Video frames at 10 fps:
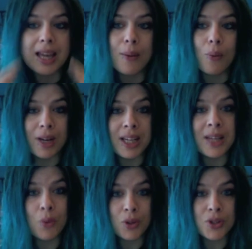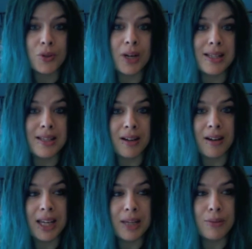When he was creating
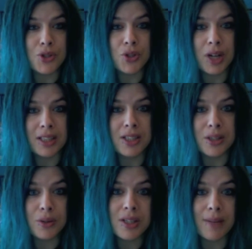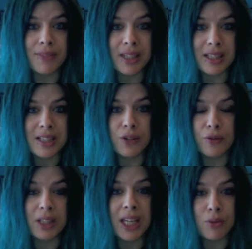art, he was trying to do something
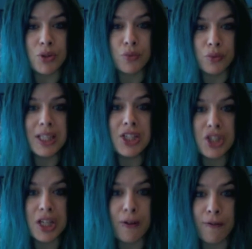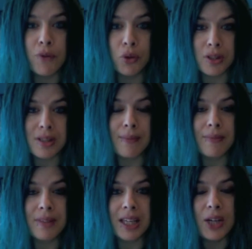different. He was reaching for
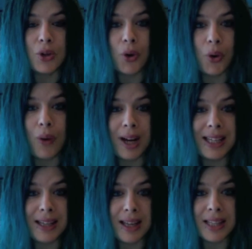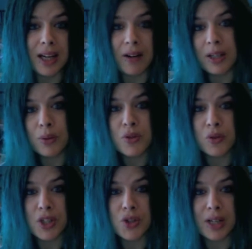something. Couldn't quite get there, and it was
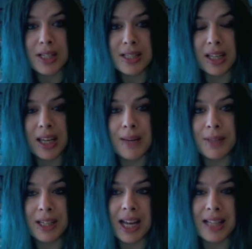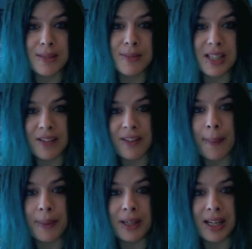frustrating him, and he had some stuff
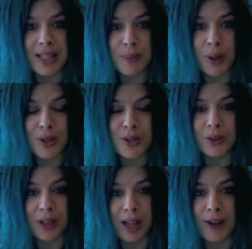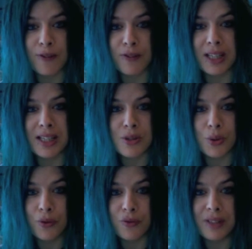happen in his personal life and he
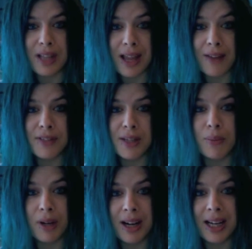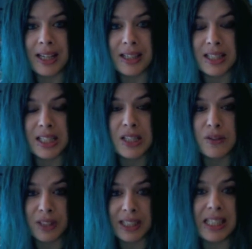sort of left it behind because he's
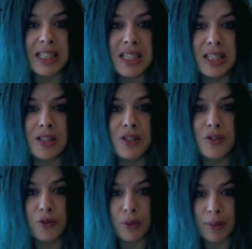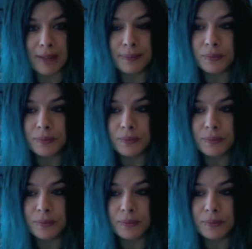feeling distanced from it.